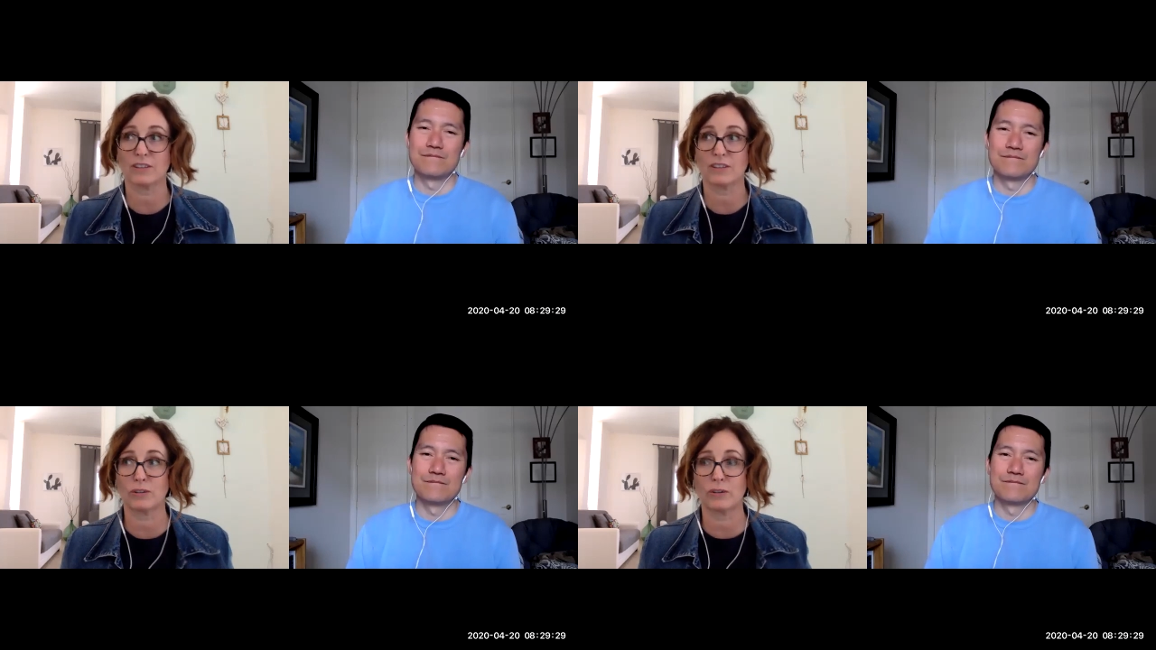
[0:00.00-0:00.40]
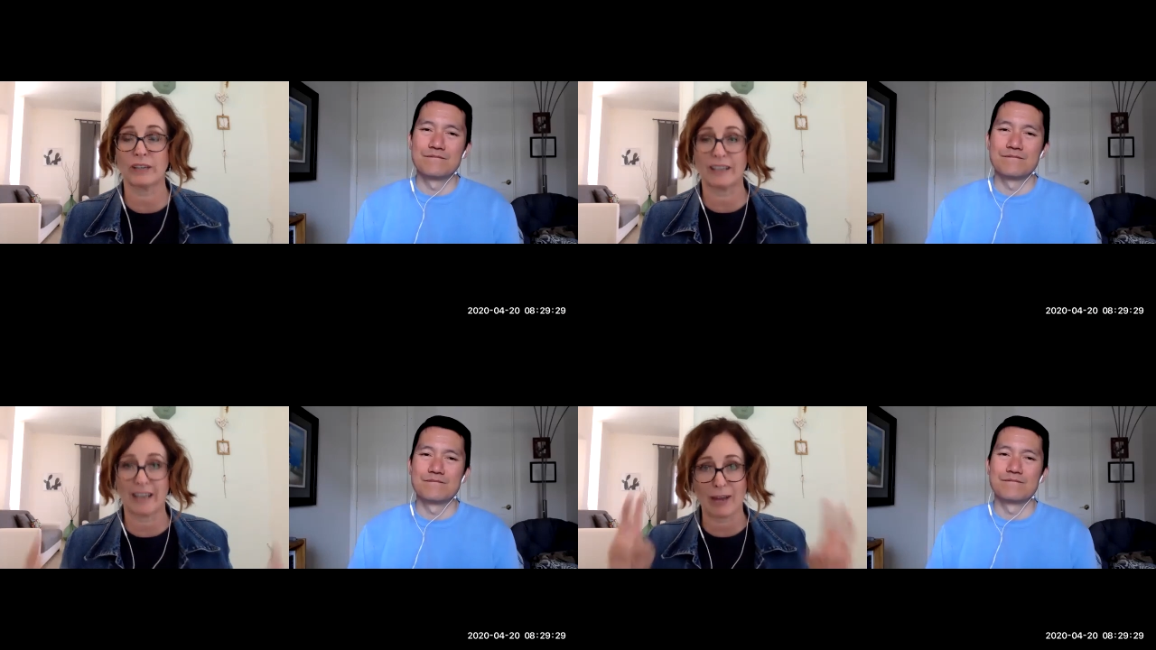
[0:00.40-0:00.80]
Speaker 1: looking
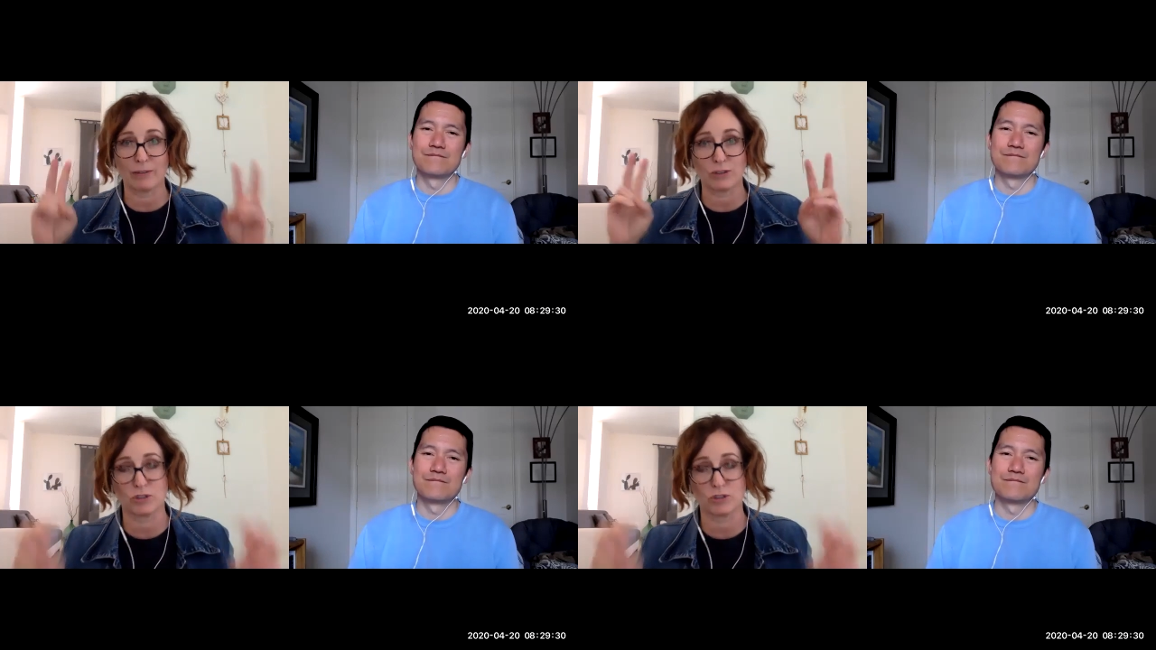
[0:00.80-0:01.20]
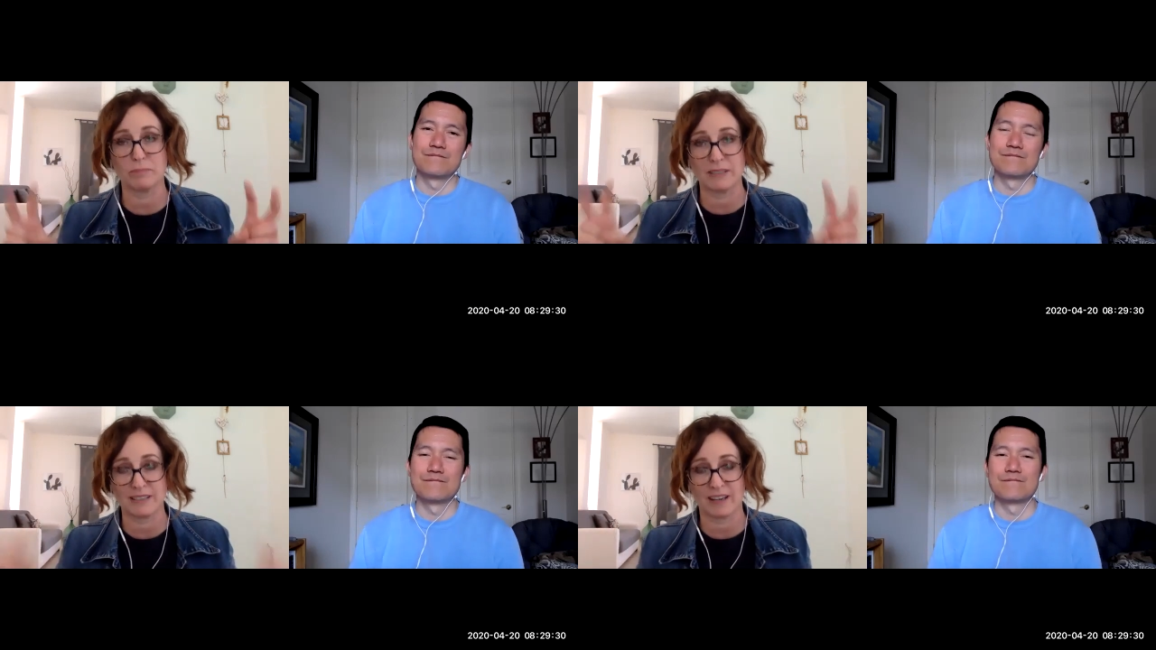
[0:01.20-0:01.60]
at how it should be
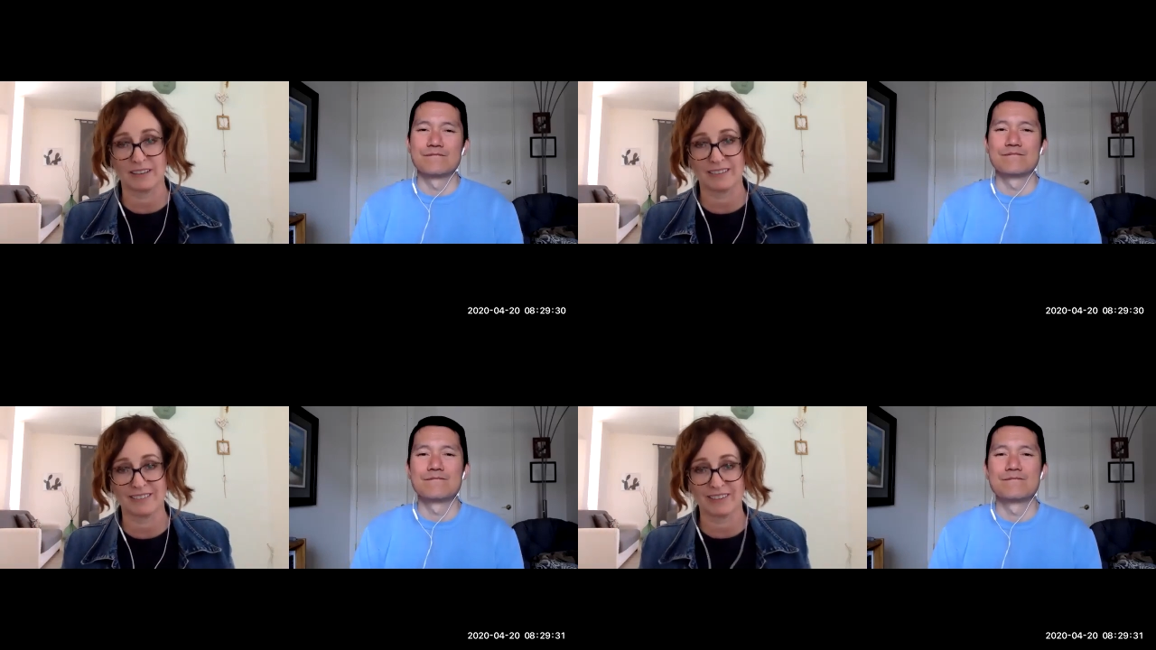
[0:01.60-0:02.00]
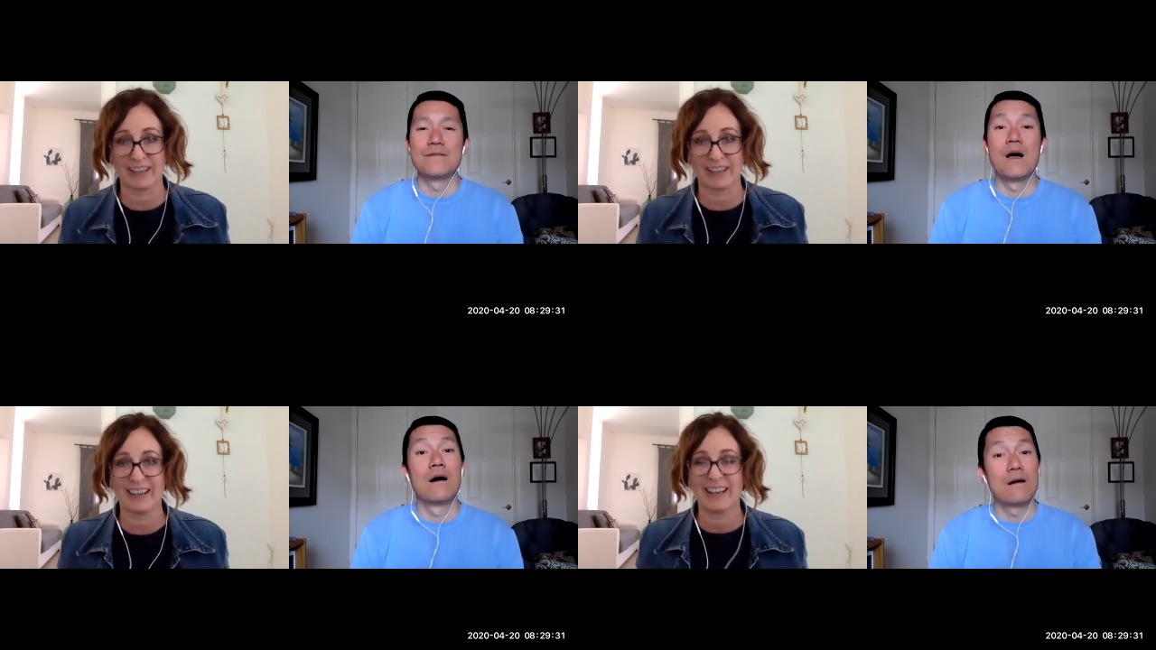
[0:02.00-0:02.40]
done right
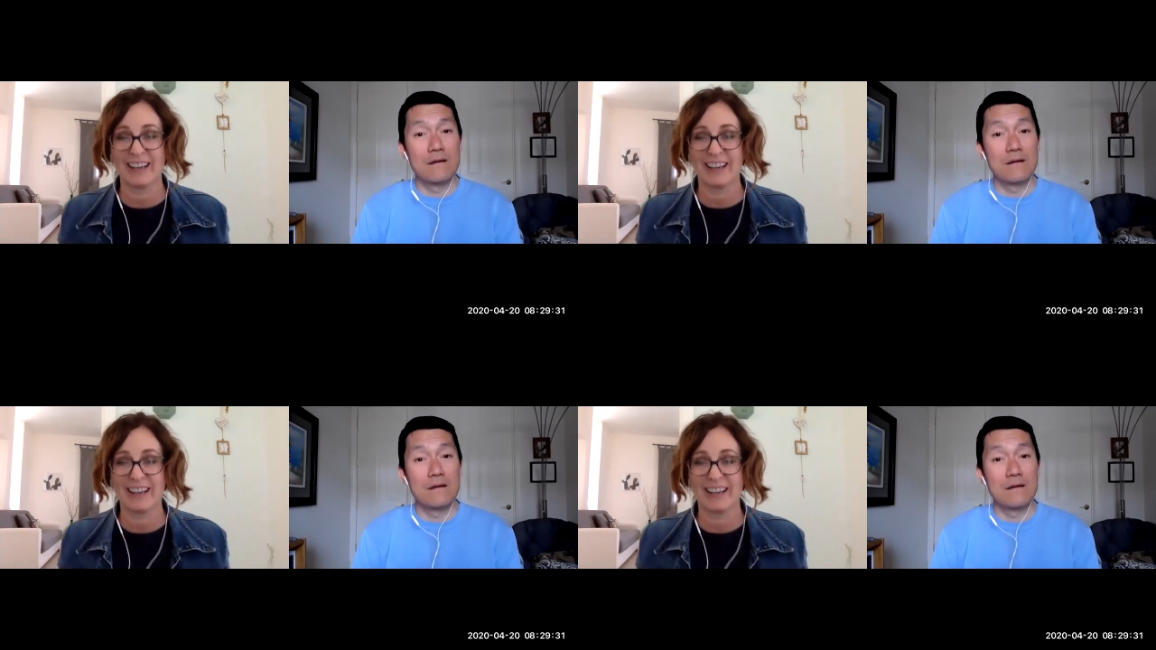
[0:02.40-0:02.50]
uh-huh.